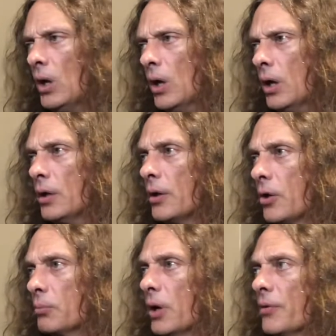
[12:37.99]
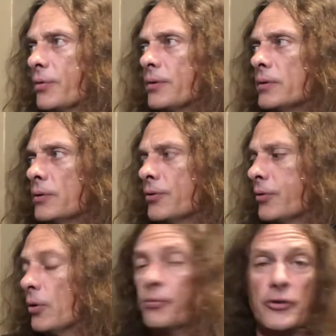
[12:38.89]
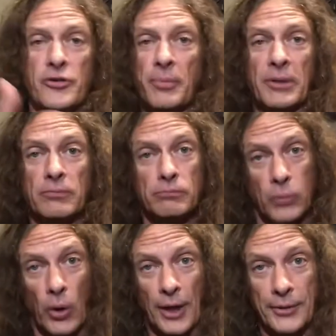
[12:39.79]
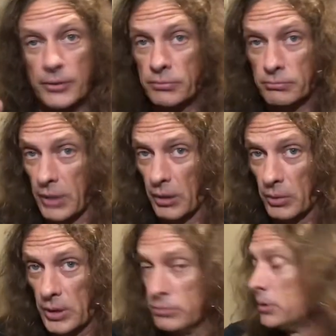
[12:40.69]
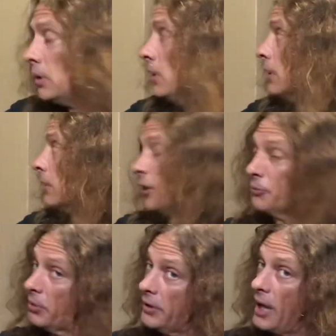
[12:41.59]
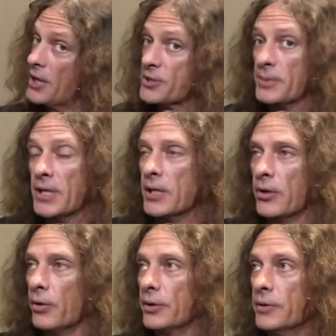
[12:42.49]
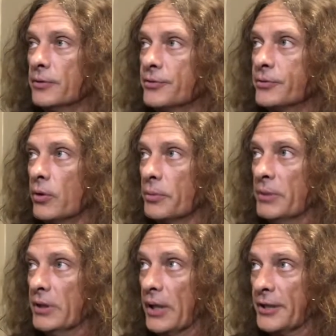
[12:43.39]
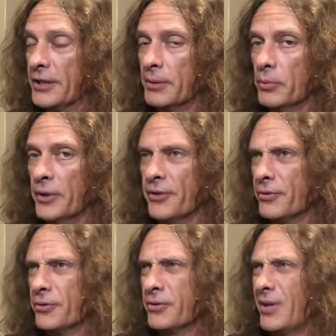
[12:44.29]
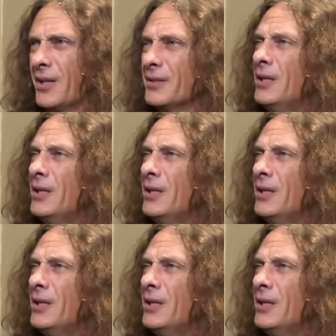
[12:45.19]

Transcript: Another month or so. Free shipping. Bohihyu, by the way. That's pretty nice, man. It's only been like a couple weeks, so it's like